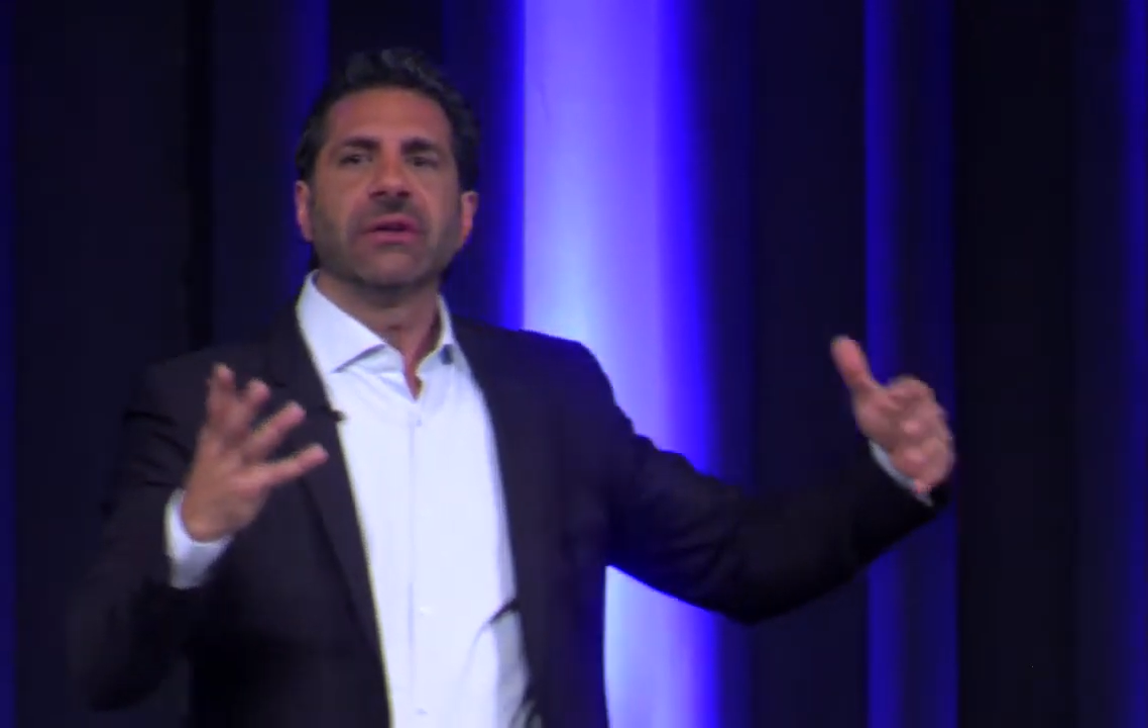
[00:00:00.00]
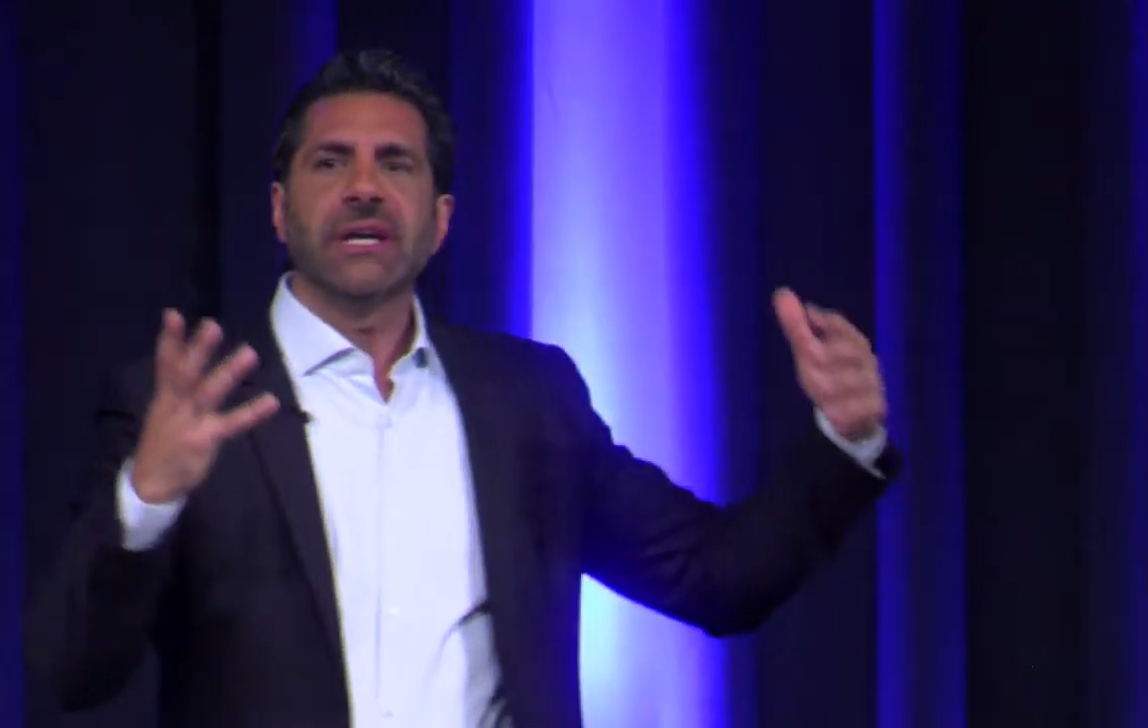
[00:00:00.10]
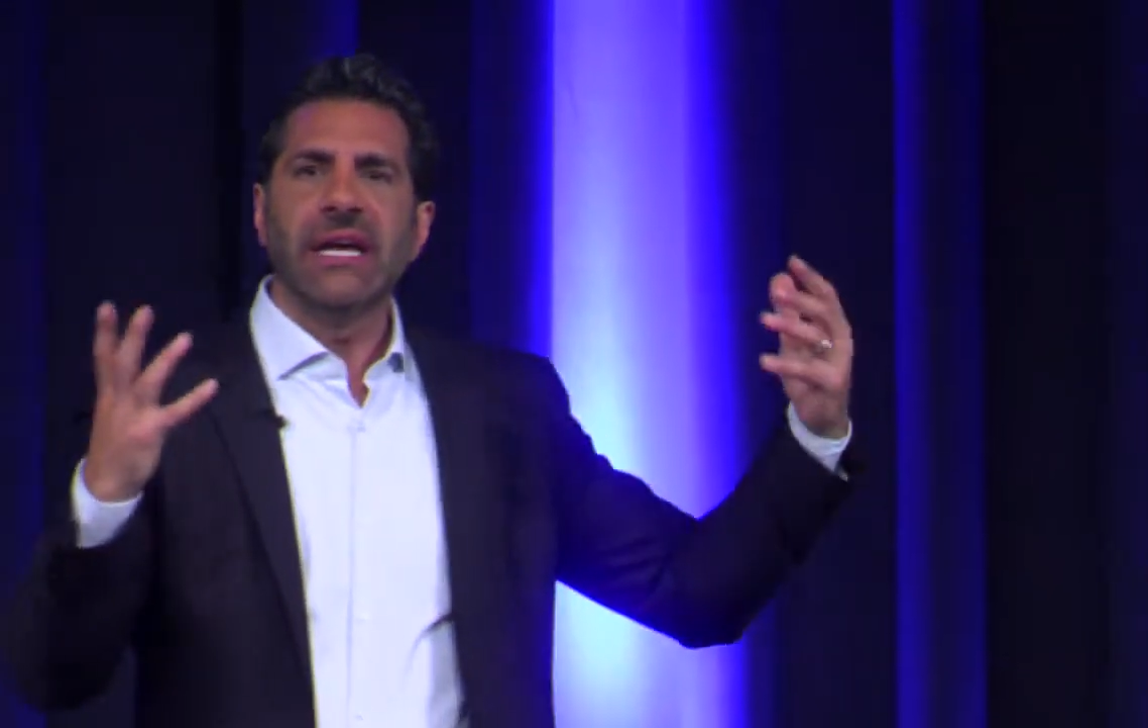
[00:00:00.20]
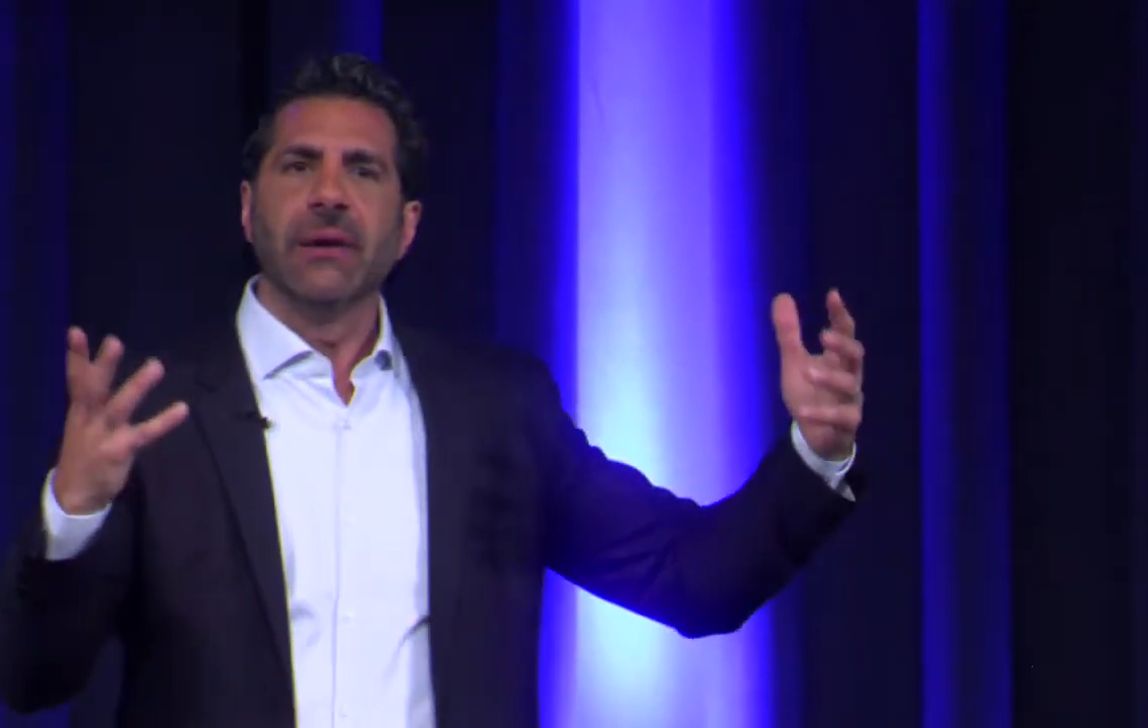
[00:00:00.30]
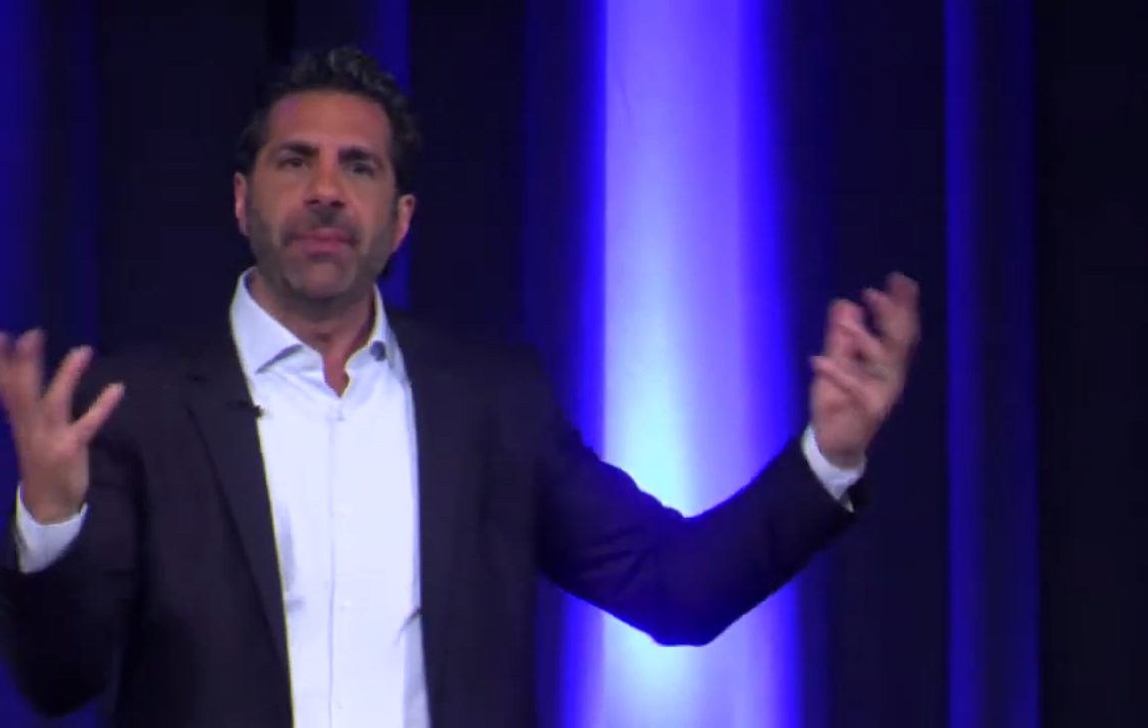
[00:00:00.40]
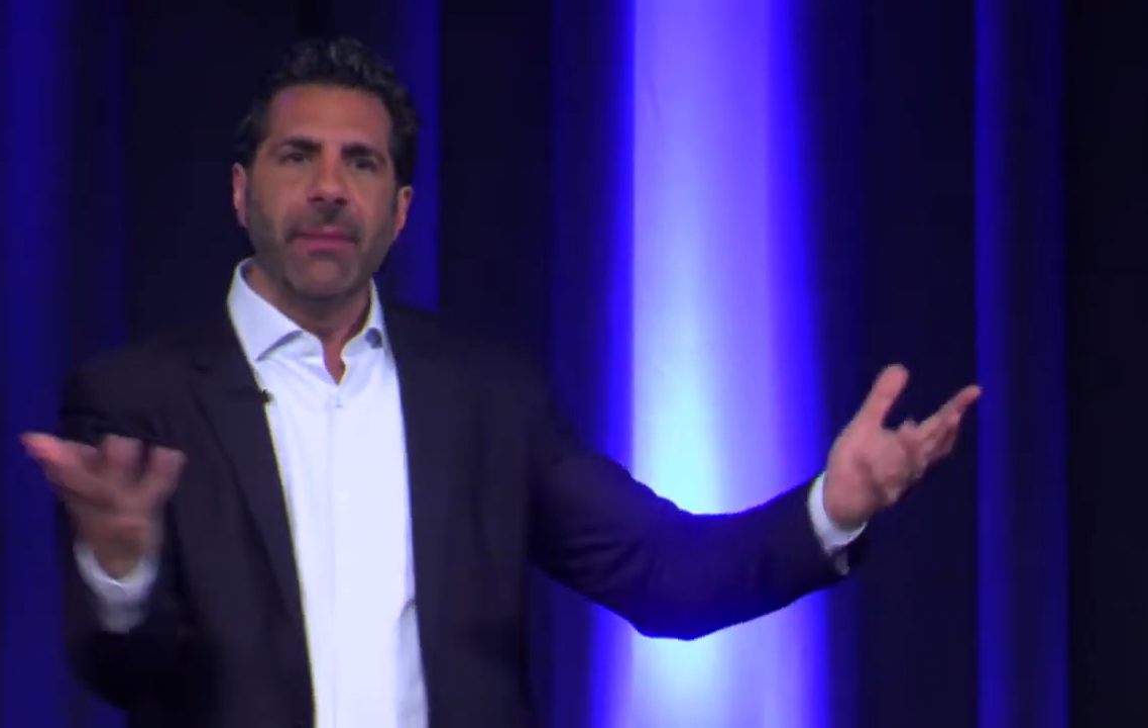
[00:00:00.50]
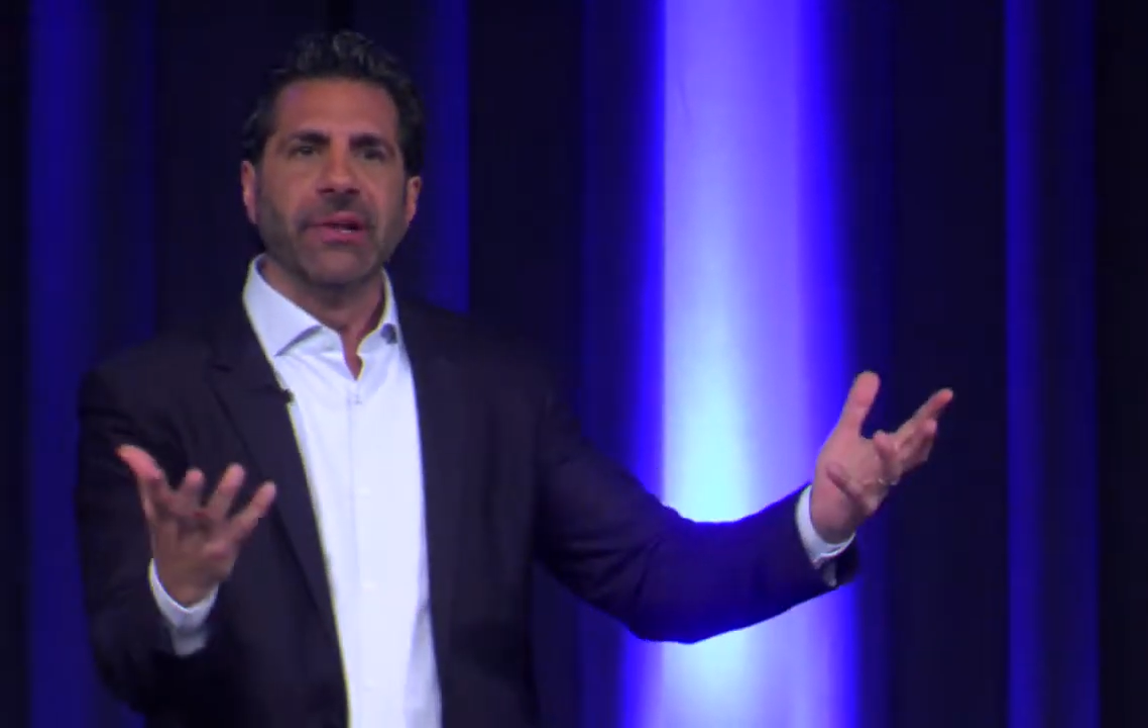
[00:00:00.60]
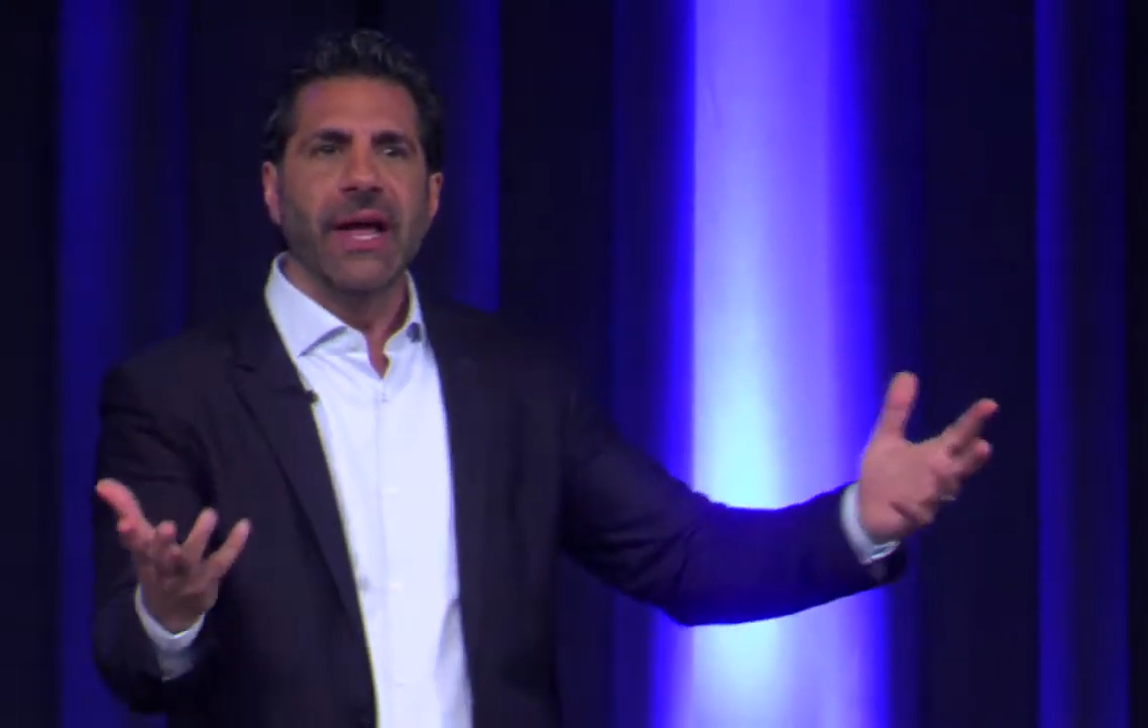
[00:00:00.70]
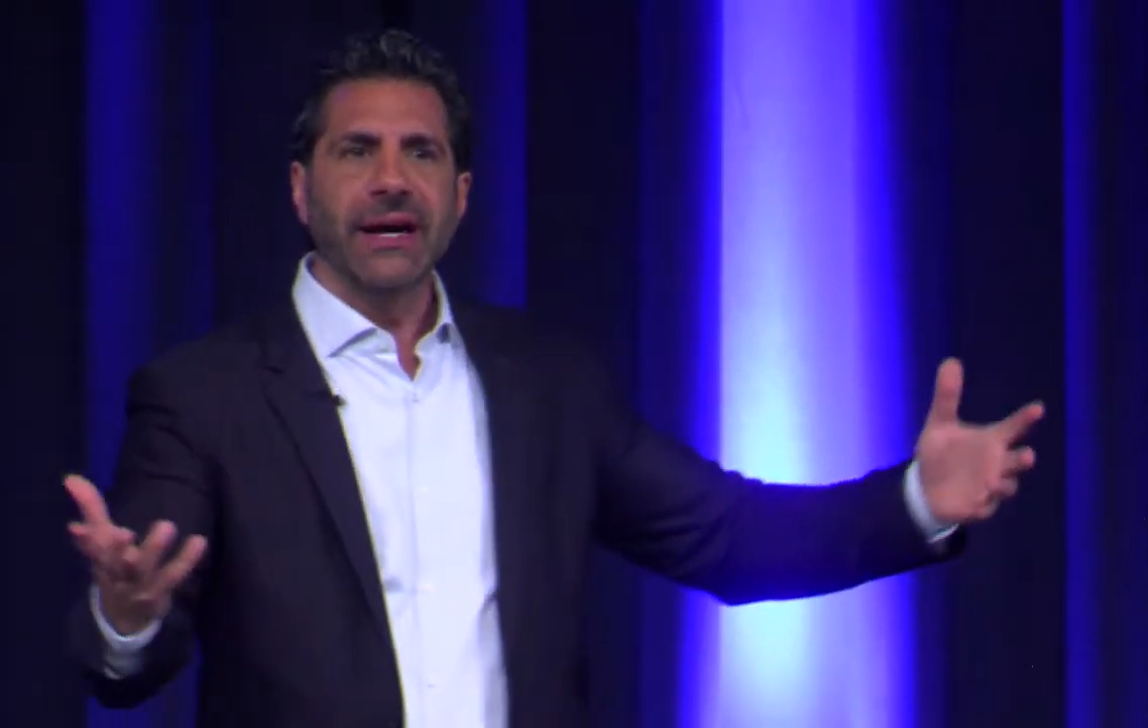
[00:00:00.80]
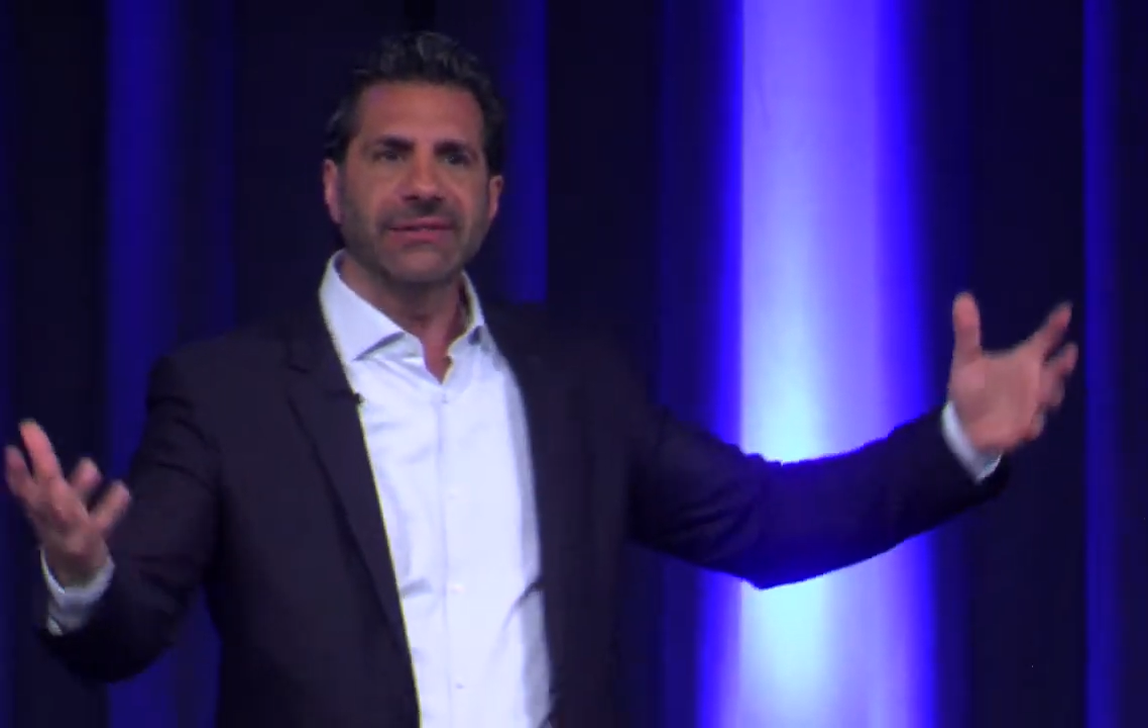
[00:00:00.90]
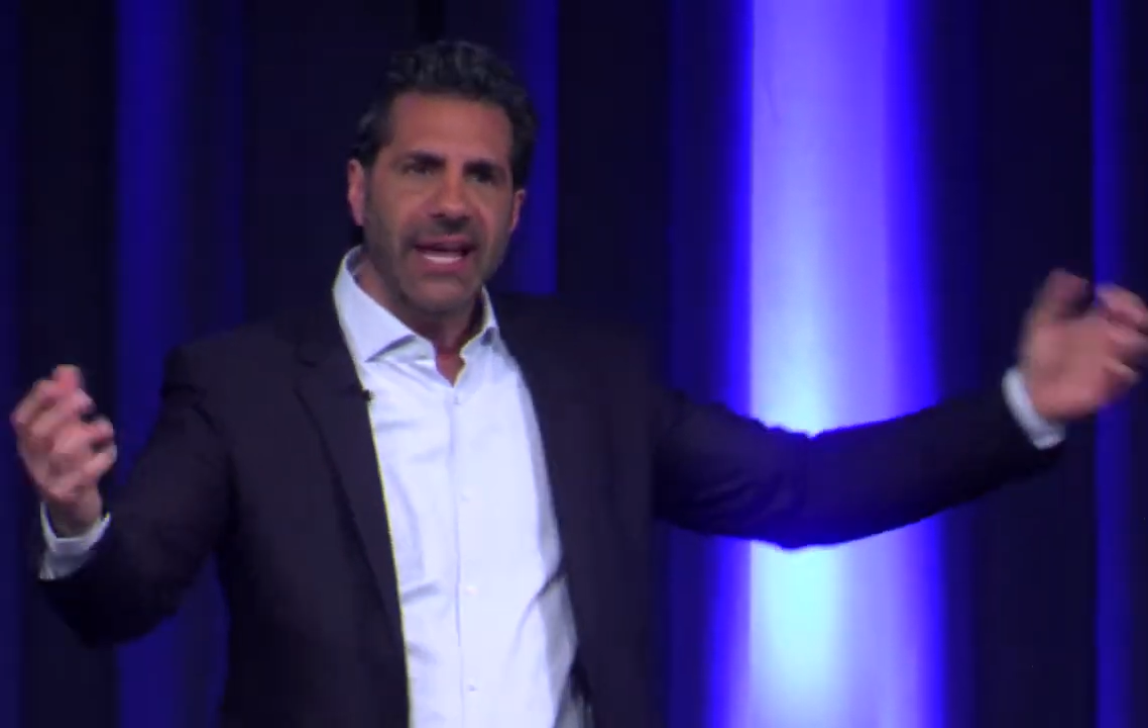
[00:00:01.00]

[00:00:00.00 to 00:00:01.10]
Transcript: King Abimelech